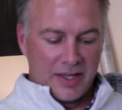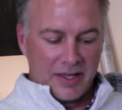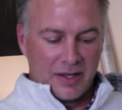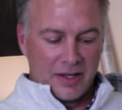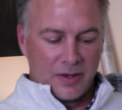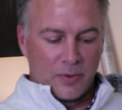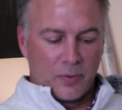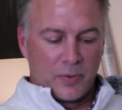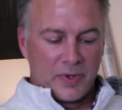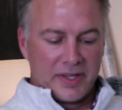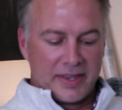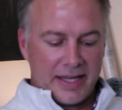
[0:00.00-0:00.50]

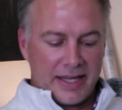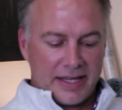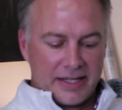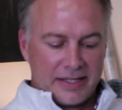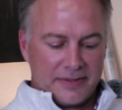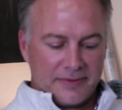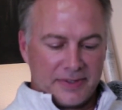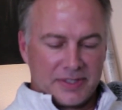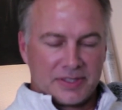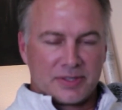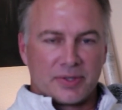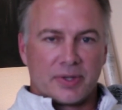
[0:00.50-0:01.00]
with that
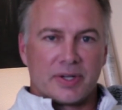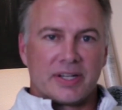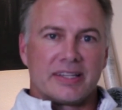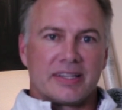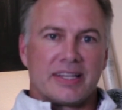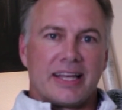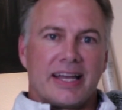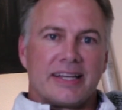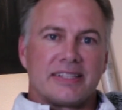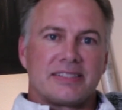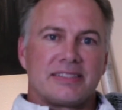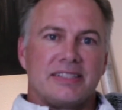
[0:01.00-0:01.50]
inventory
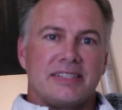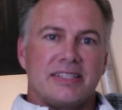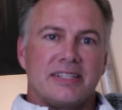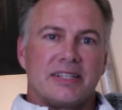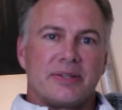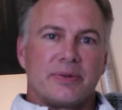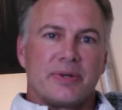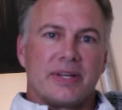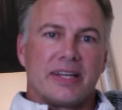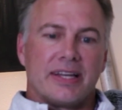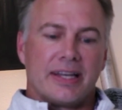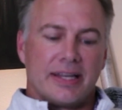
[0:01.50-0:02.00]
last year,
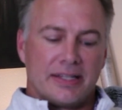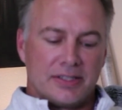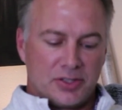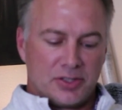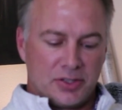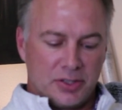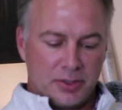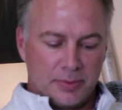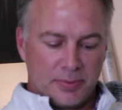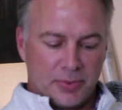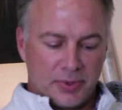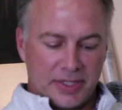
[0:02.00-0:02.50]
we had
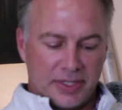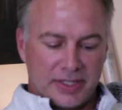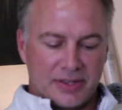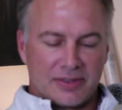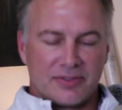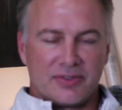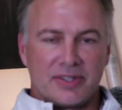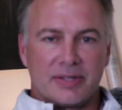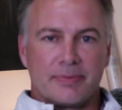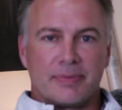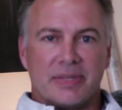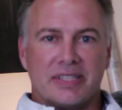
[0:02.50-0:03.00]

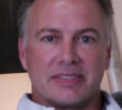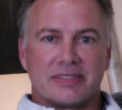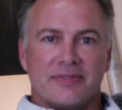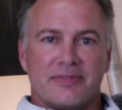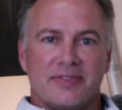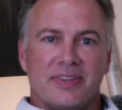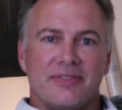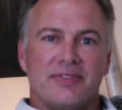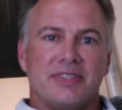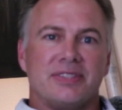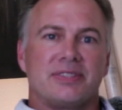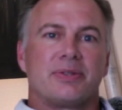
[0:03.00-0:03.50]
2.3 months of
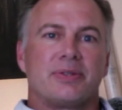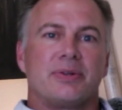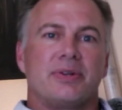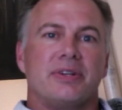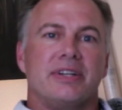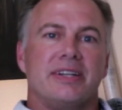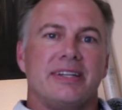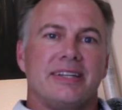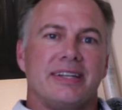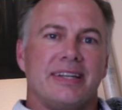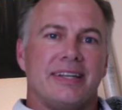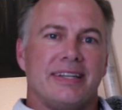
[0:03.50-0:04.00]

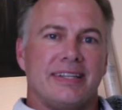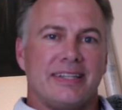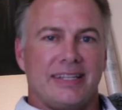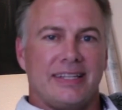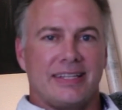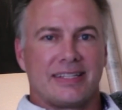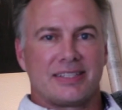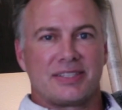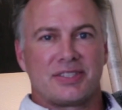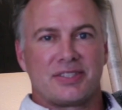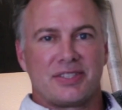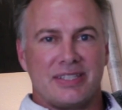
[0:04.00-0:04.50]
inventory,
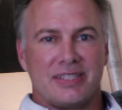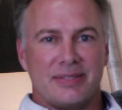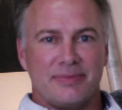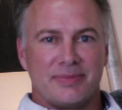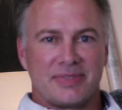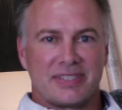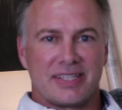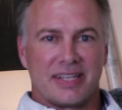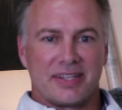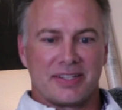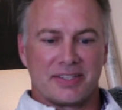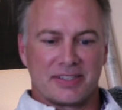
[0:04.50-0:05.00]
extreme
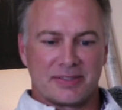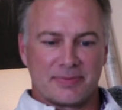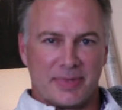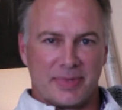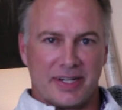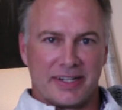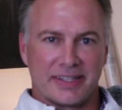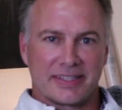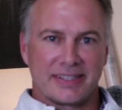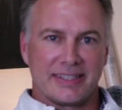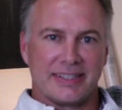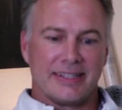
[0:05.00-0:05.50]
seller's
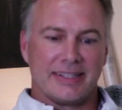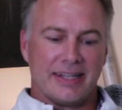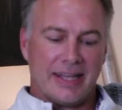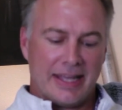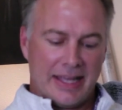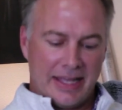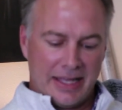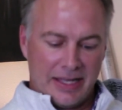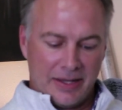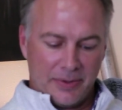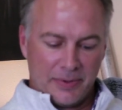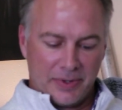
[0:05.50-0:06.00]
market.
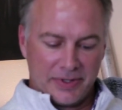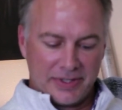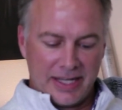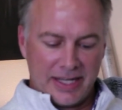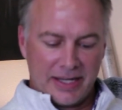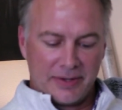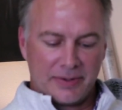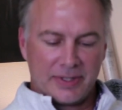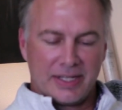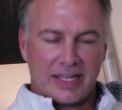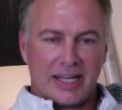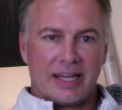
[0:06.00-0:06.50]
Well,
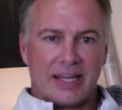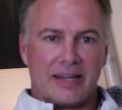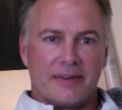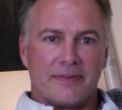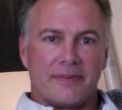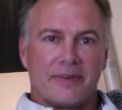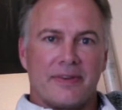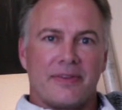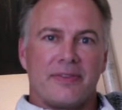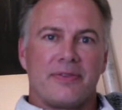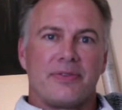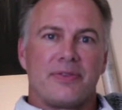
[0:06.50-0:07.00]
now we have
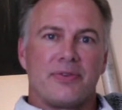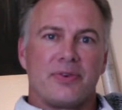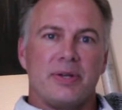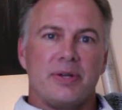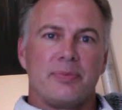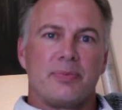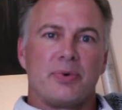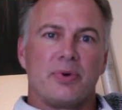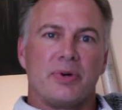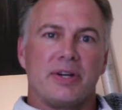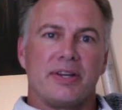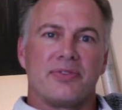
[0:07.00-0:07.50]

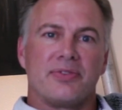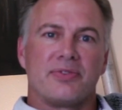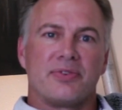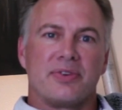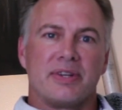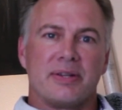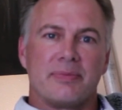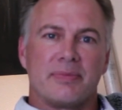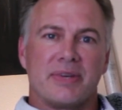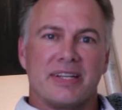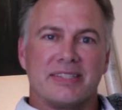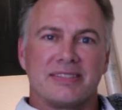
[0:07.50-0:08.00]

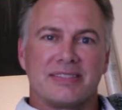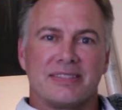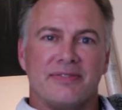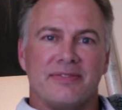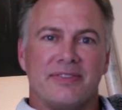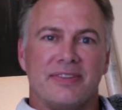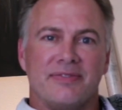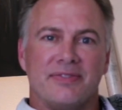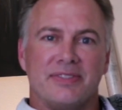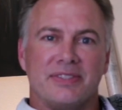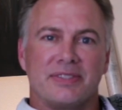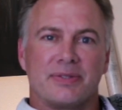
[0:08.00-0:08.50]
3.3 months of
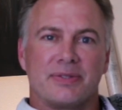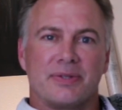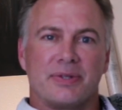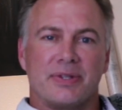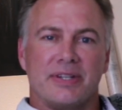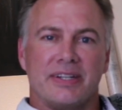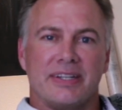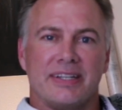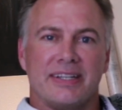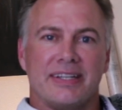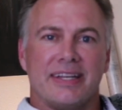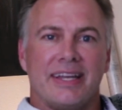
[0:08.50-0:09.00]

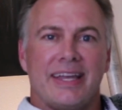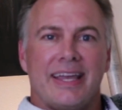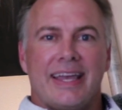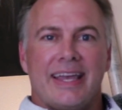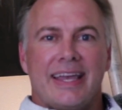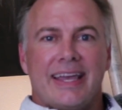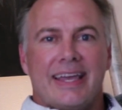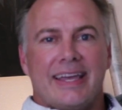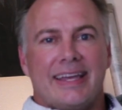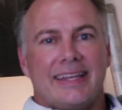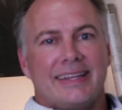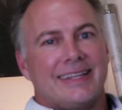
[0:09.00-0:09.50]
inventory,
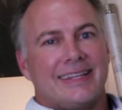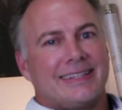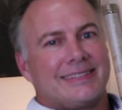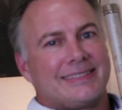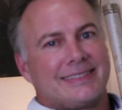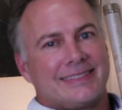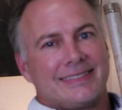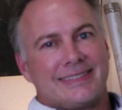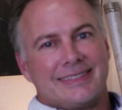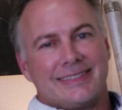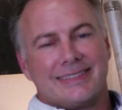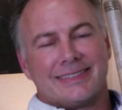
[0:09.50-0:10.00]
and that's
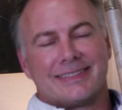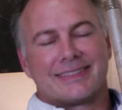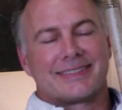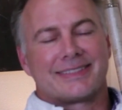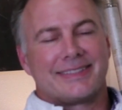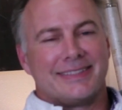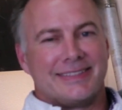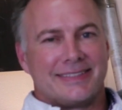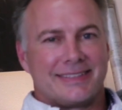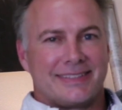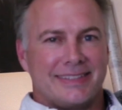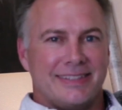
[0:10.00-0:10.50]
still
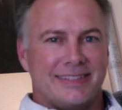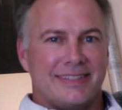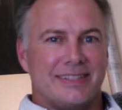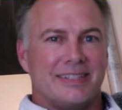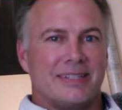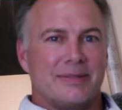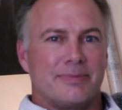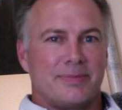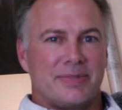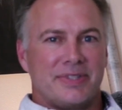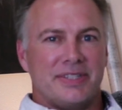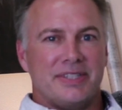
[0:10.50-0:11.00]
considered
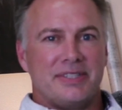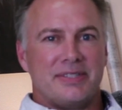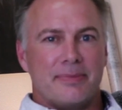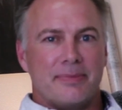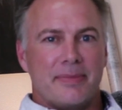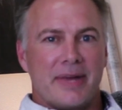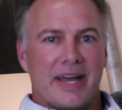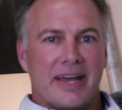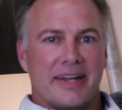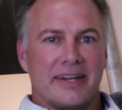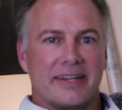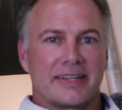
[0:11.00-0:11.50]
a pretty
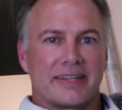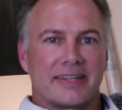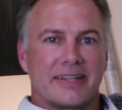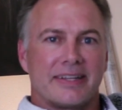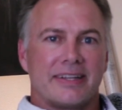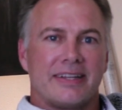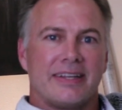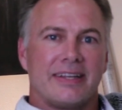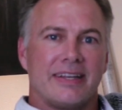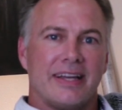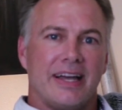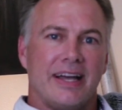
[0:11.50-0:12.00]
dramatic
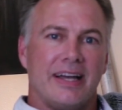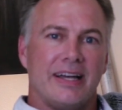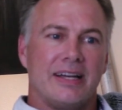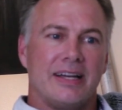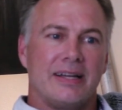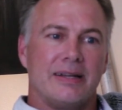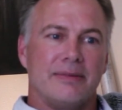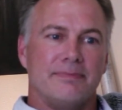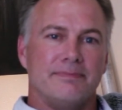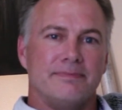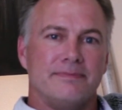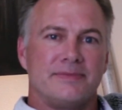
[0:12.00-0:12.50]

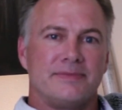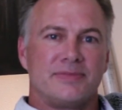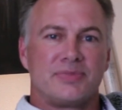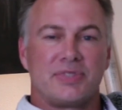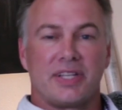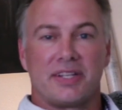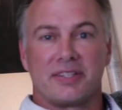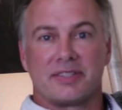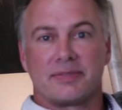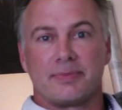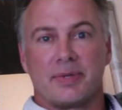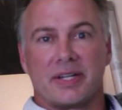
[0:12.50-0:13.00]

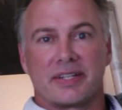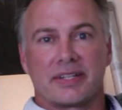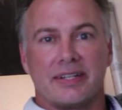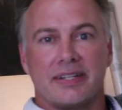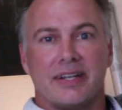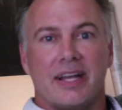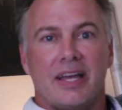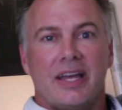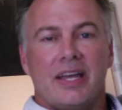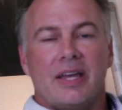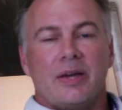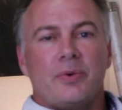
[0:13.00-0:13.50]
seller's market.
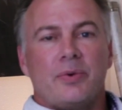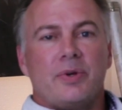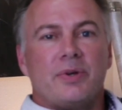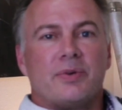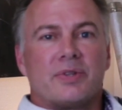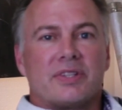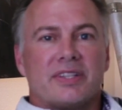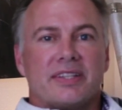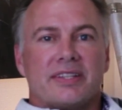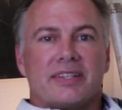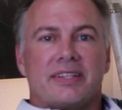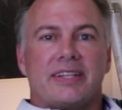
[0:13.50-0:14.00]
We
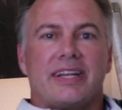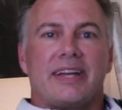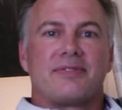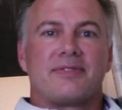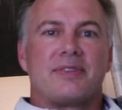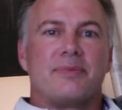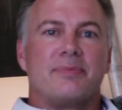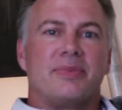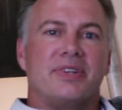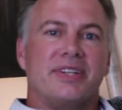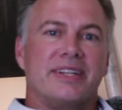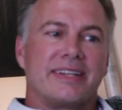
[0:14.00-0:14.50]
would literally have
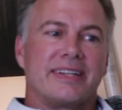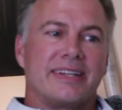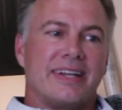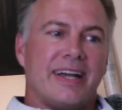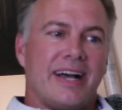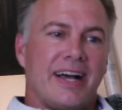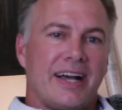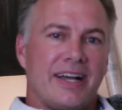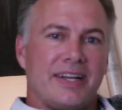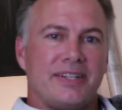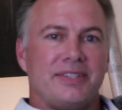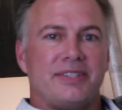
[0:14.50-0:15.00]
to bring
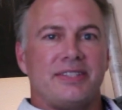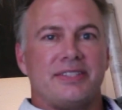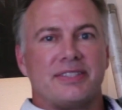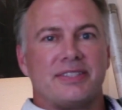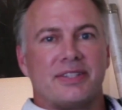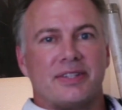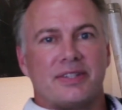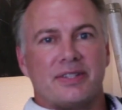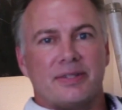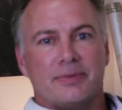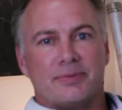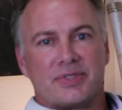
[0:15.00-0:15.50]
hundreds
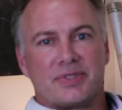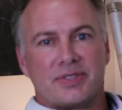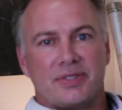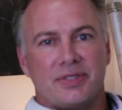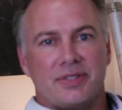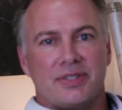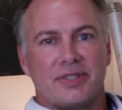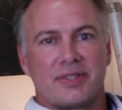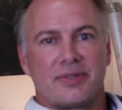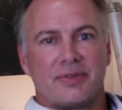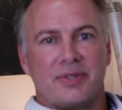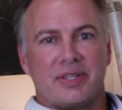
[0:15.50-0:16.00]
of homes,
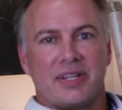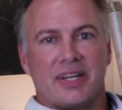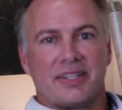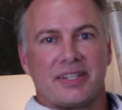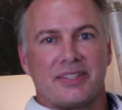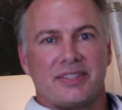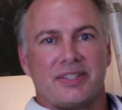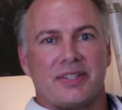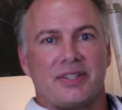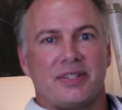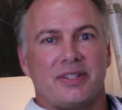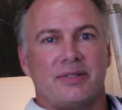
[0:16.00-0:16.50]
200 to
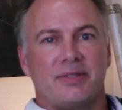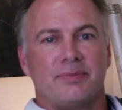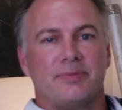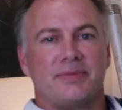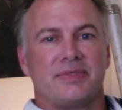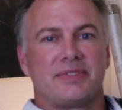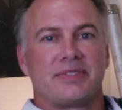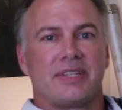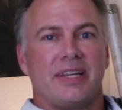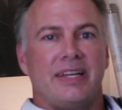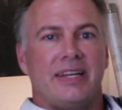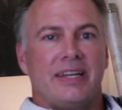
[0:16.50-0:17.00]
300
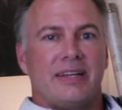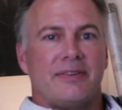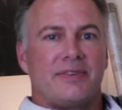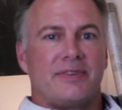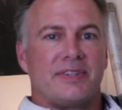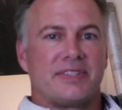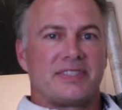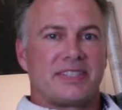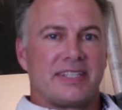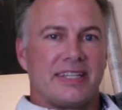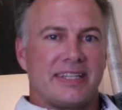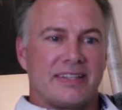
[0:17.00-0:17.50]
homes
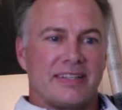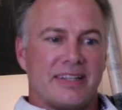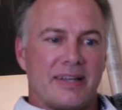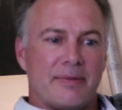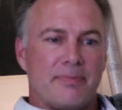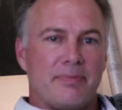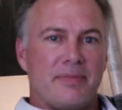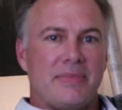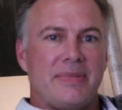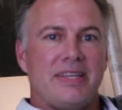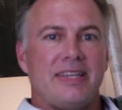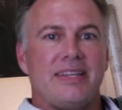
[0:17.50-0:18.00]
for sale
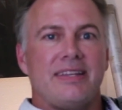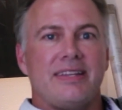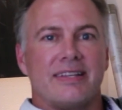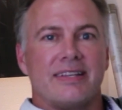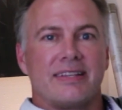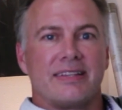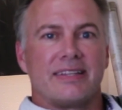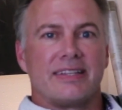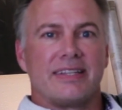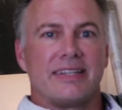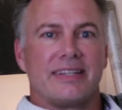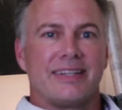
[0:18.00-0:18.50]

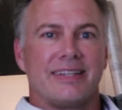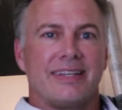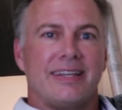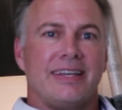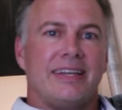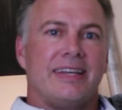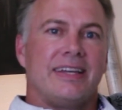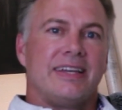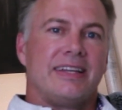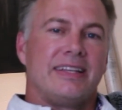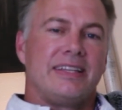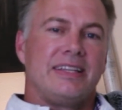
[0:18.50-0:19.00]
immediately
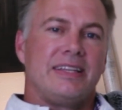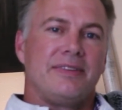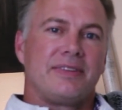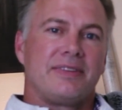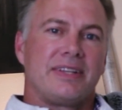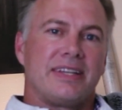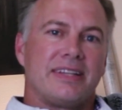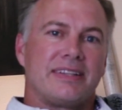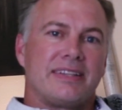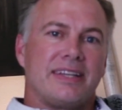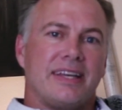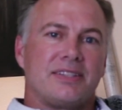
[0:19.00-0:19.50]
to even
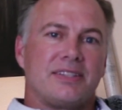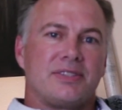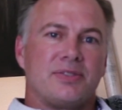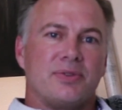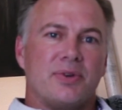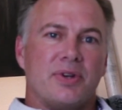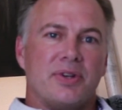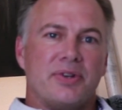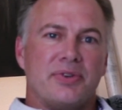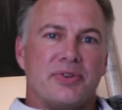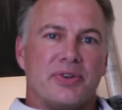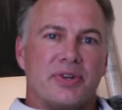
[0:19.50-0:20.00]
get that to
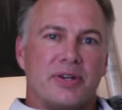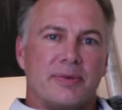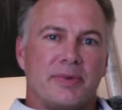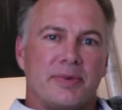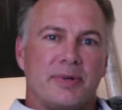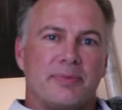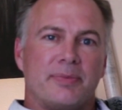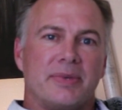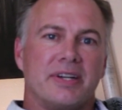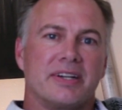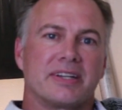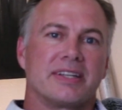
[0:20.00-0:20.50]
a
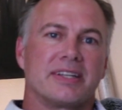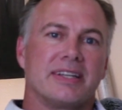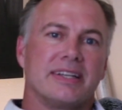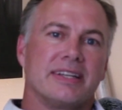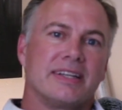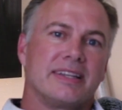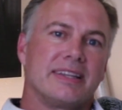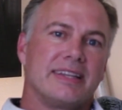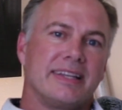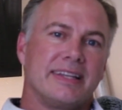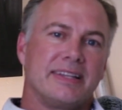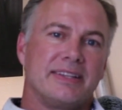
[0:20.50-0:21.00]
normal
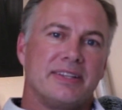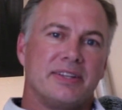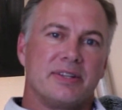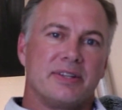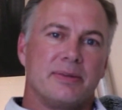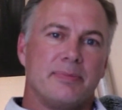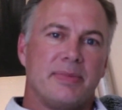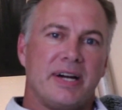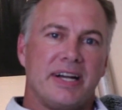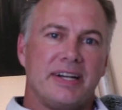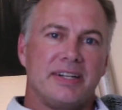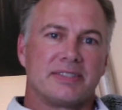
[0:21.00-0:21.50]
market, let alone a
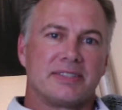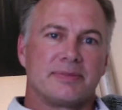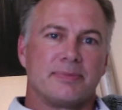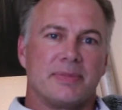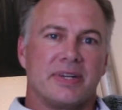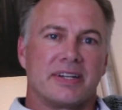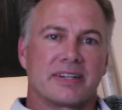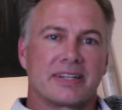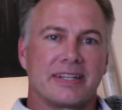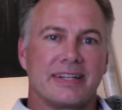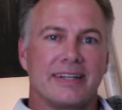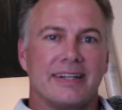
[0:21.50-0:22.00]
buyer's
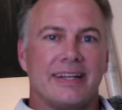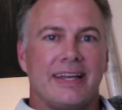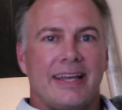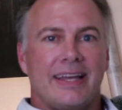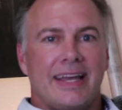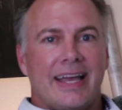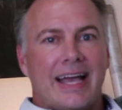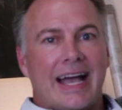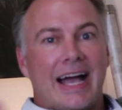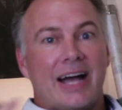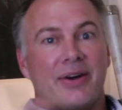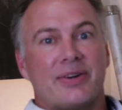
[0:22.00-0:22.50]
market.
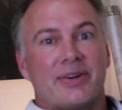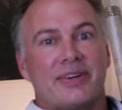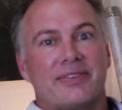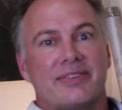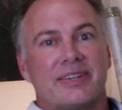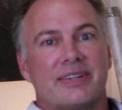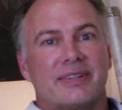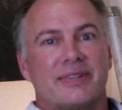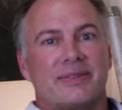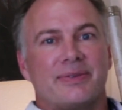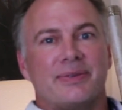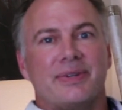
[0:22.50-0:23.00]

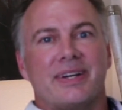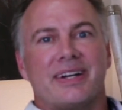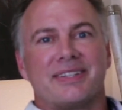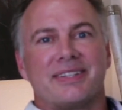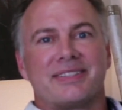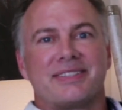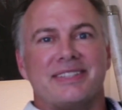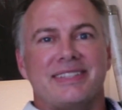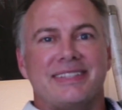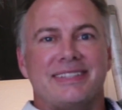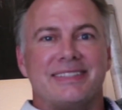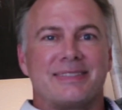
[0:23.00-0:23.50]
However, we are
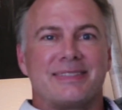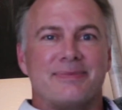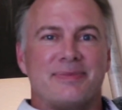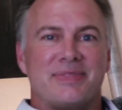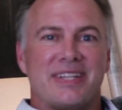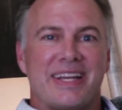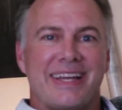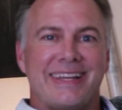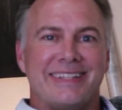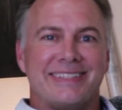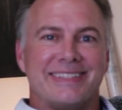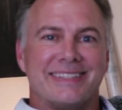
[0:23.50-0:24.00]
seeing some
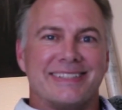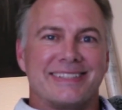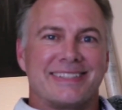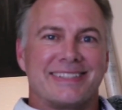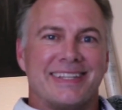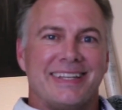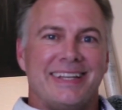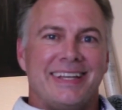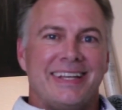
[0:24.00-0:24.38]
changes.